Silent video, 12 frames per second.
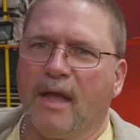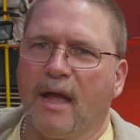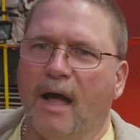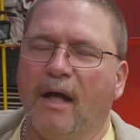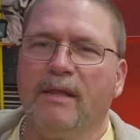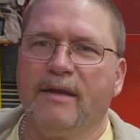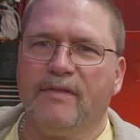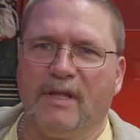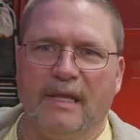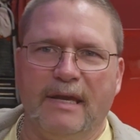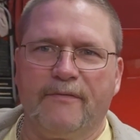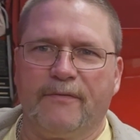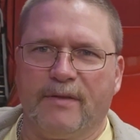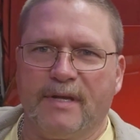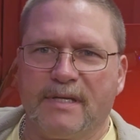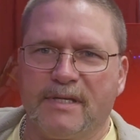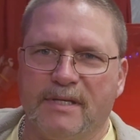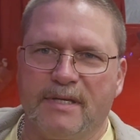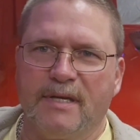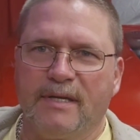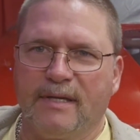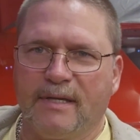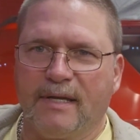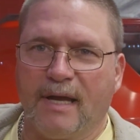I'll leave the link for this
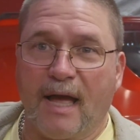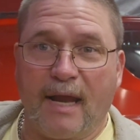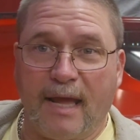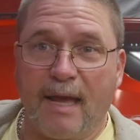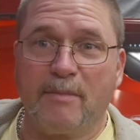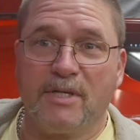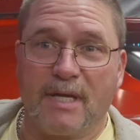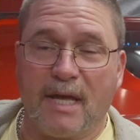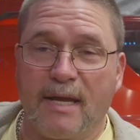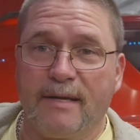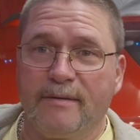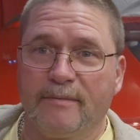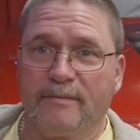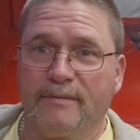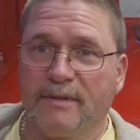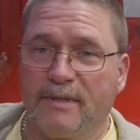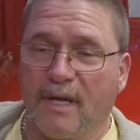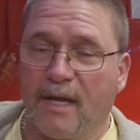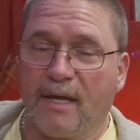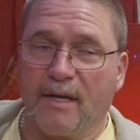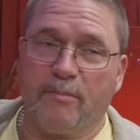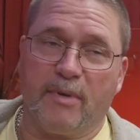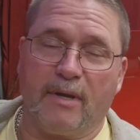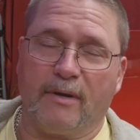on Amazon. It'll
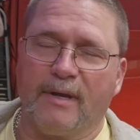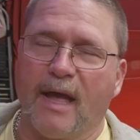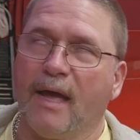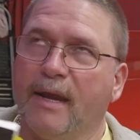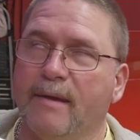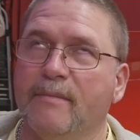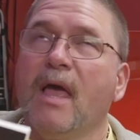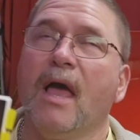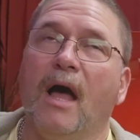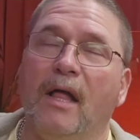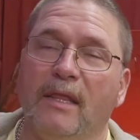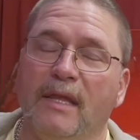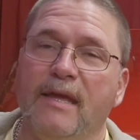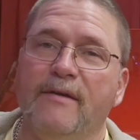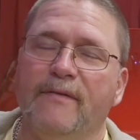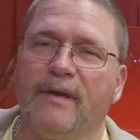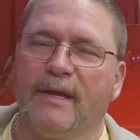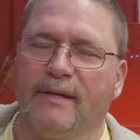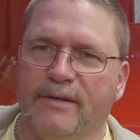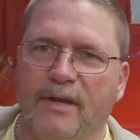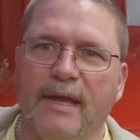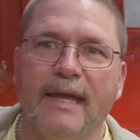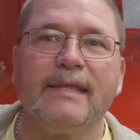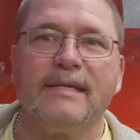be on Amazon. You
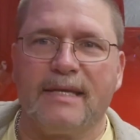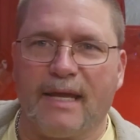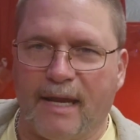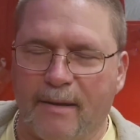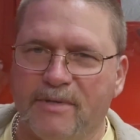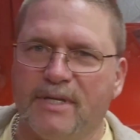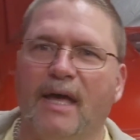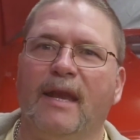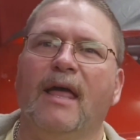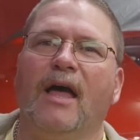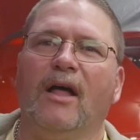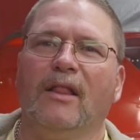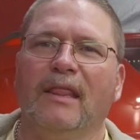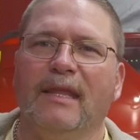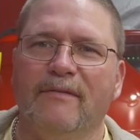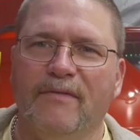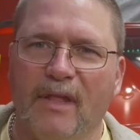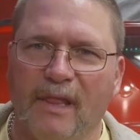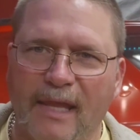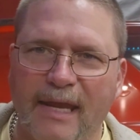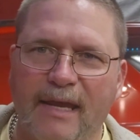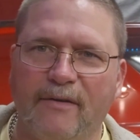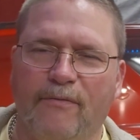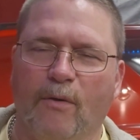can get this on Amazon. I'll leave the
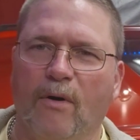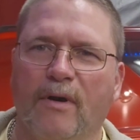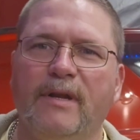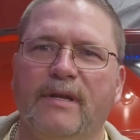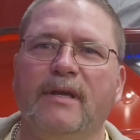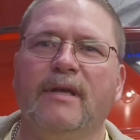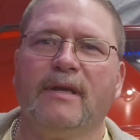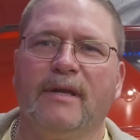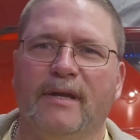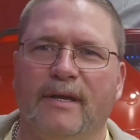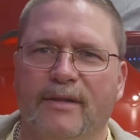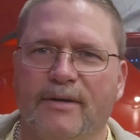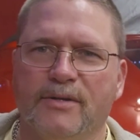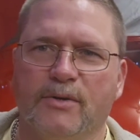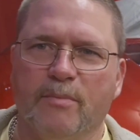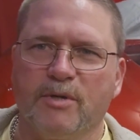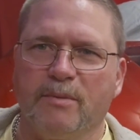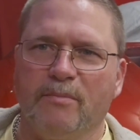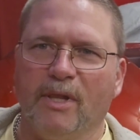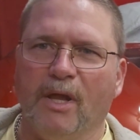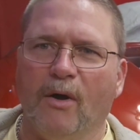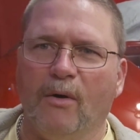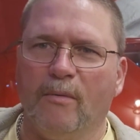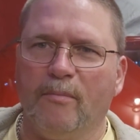link for it in the description
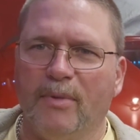below.